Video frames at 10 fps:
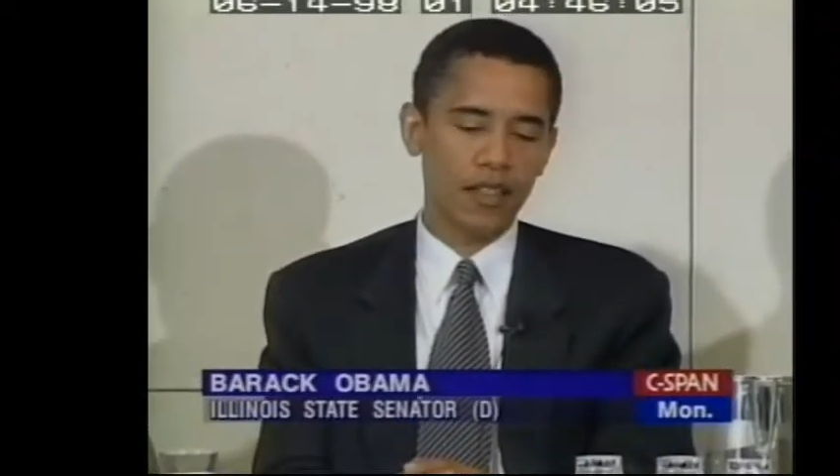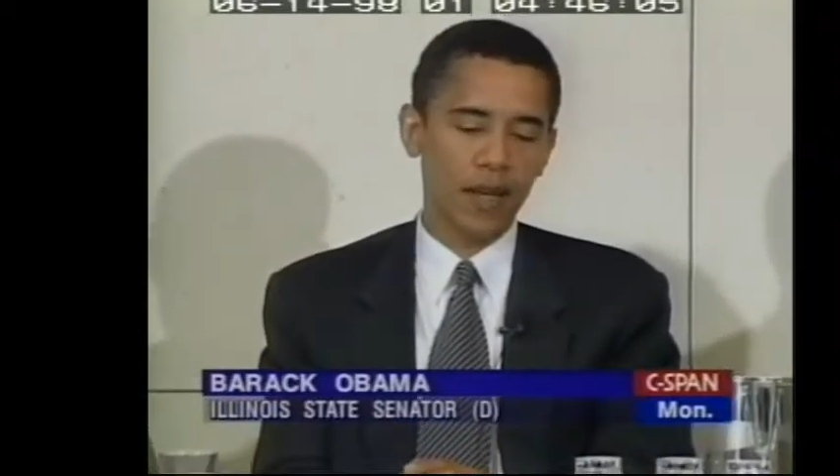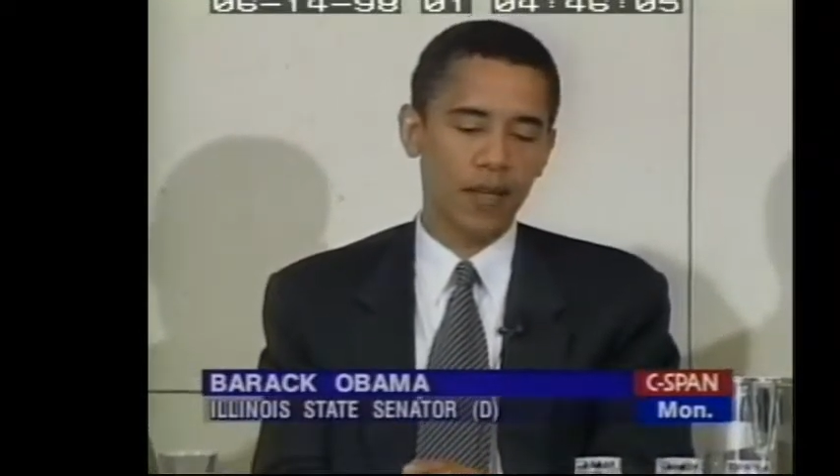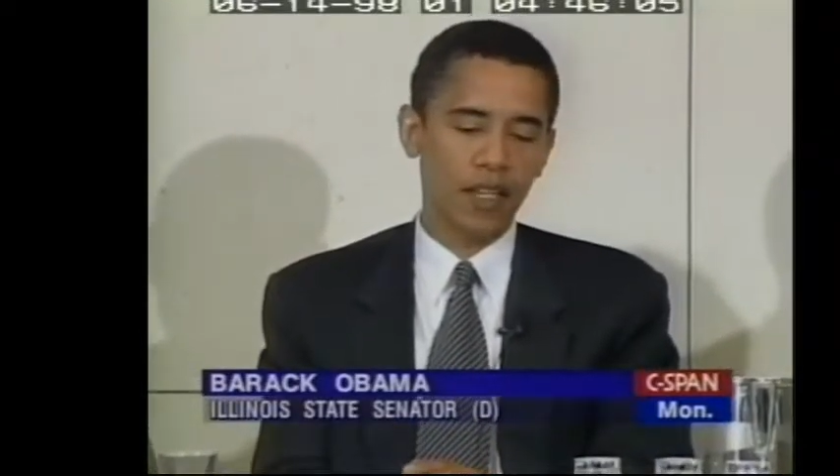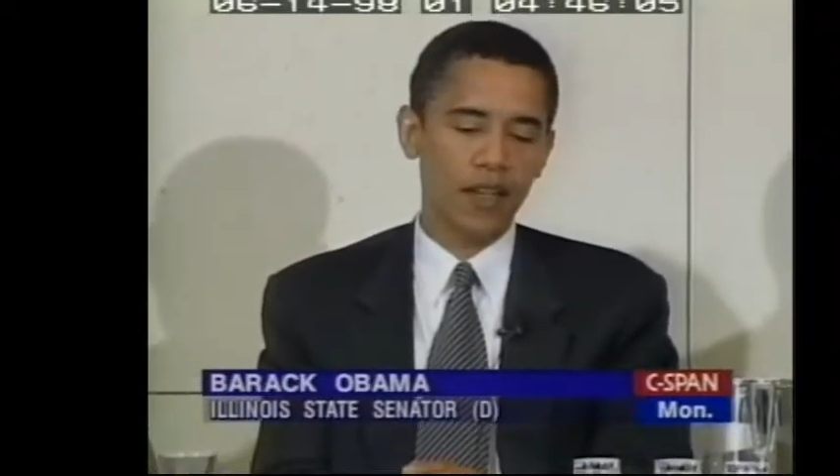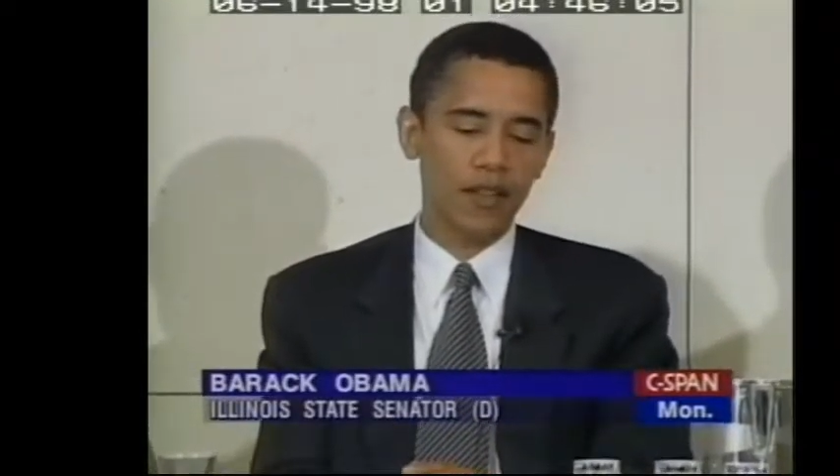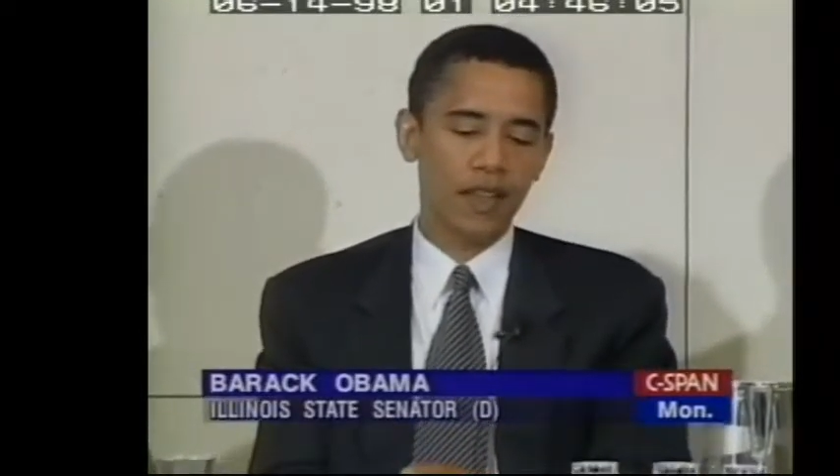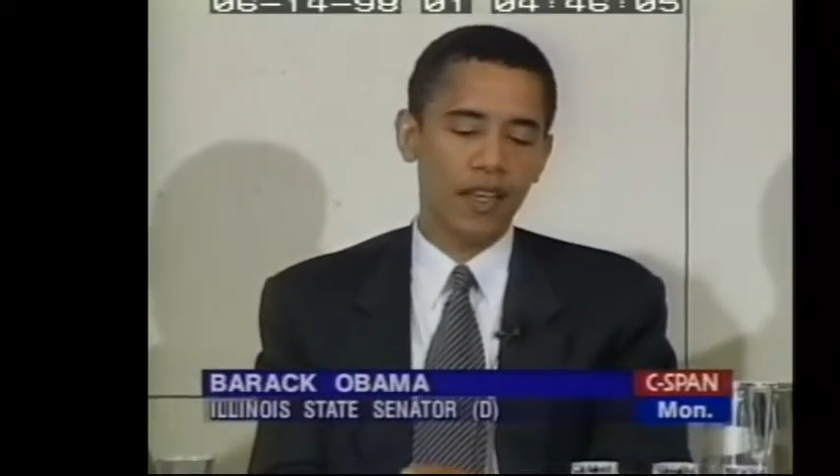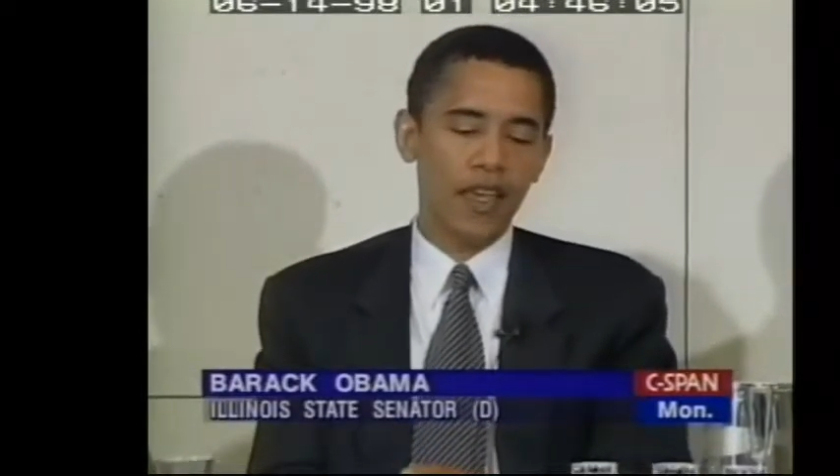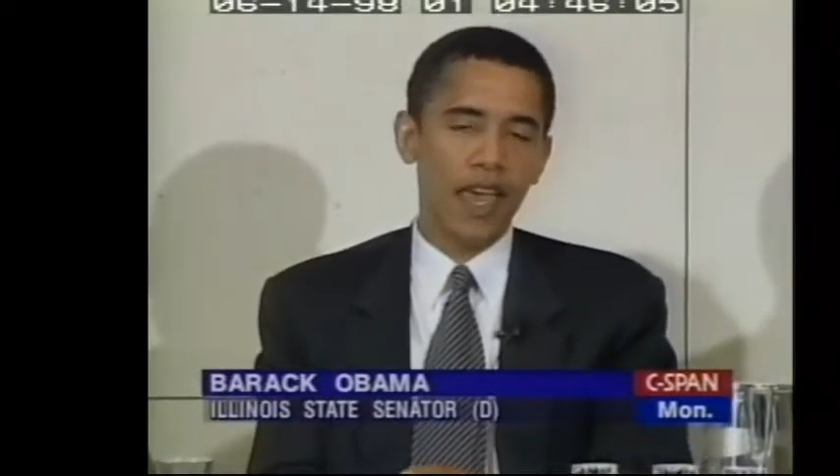top leaders,
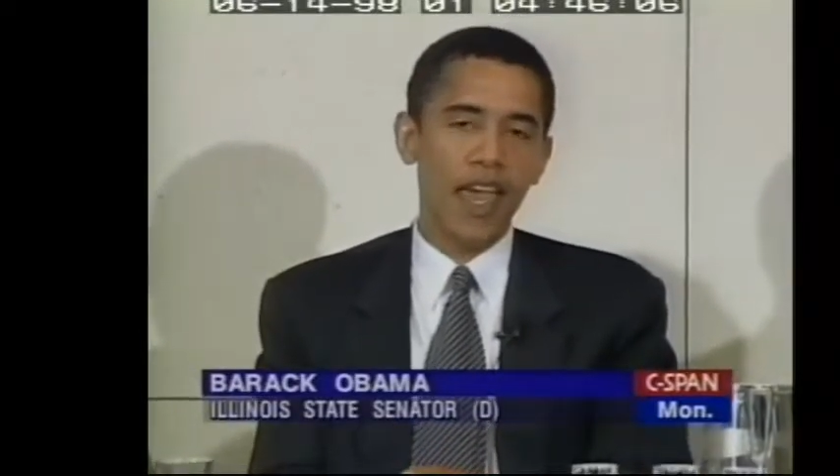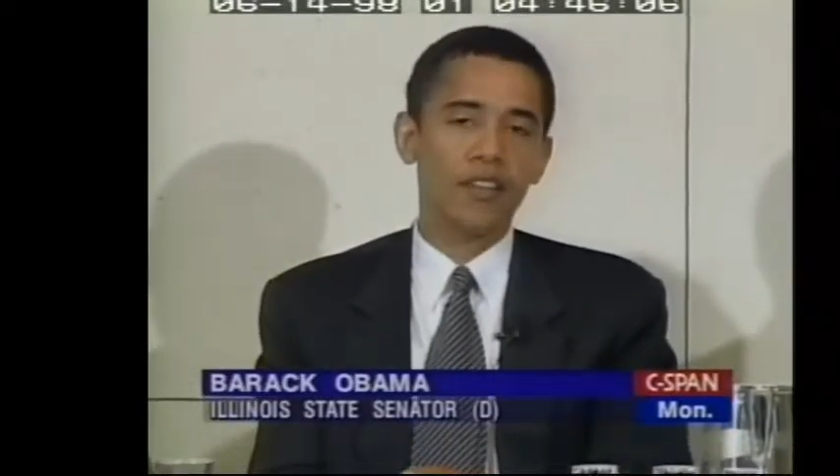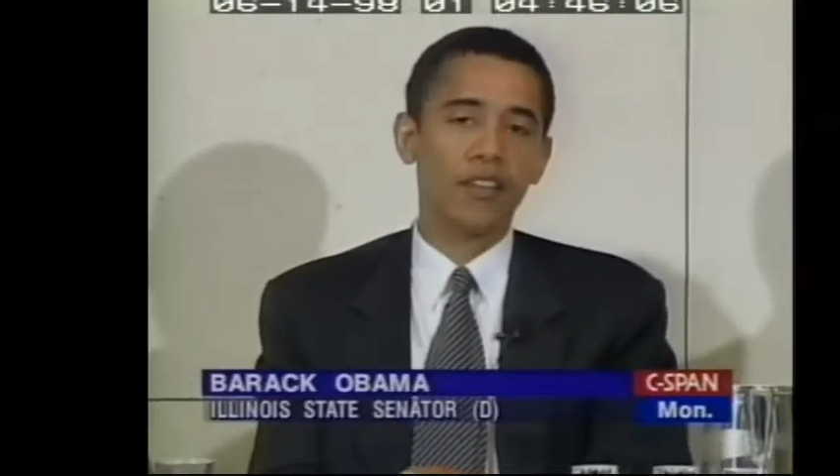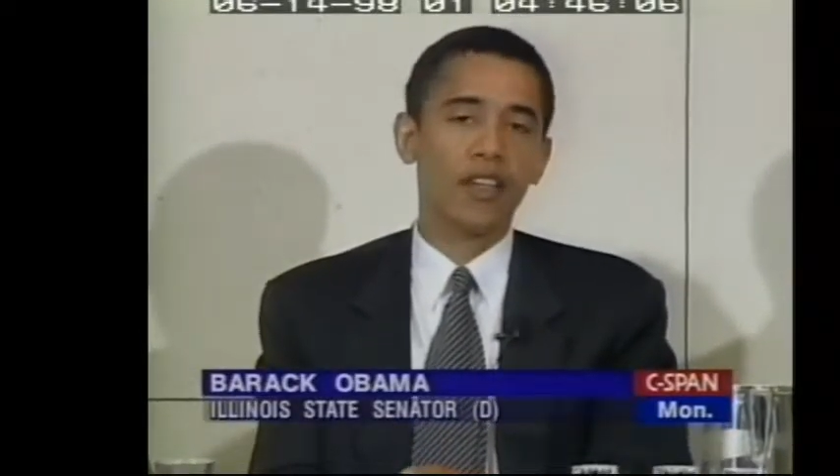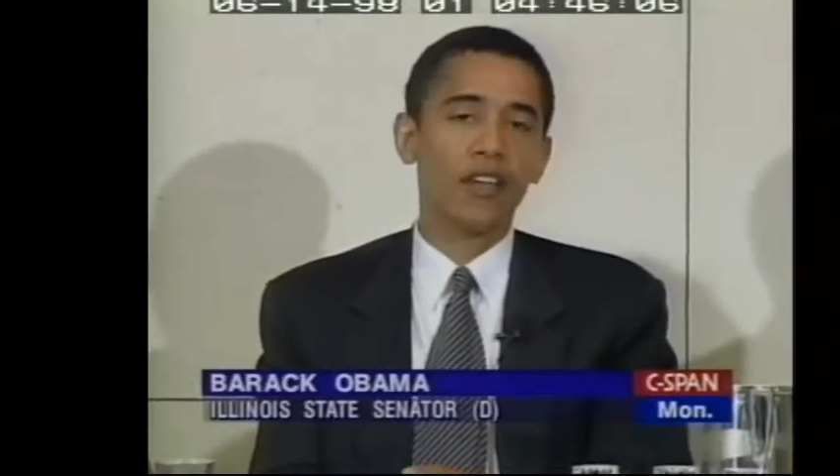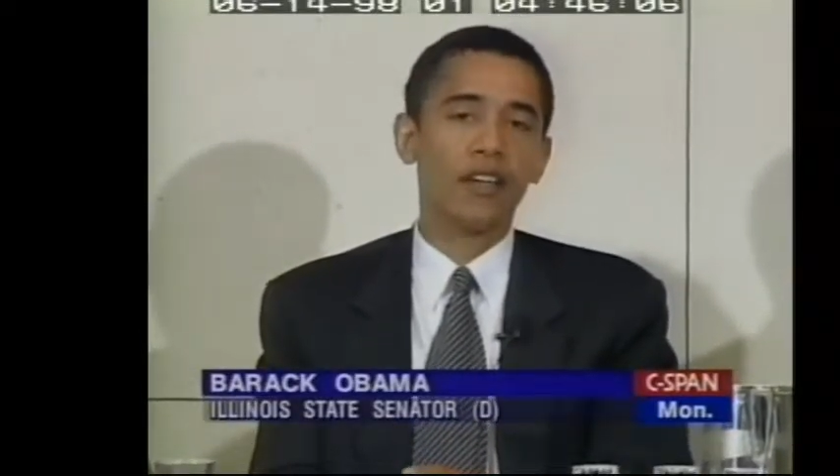actually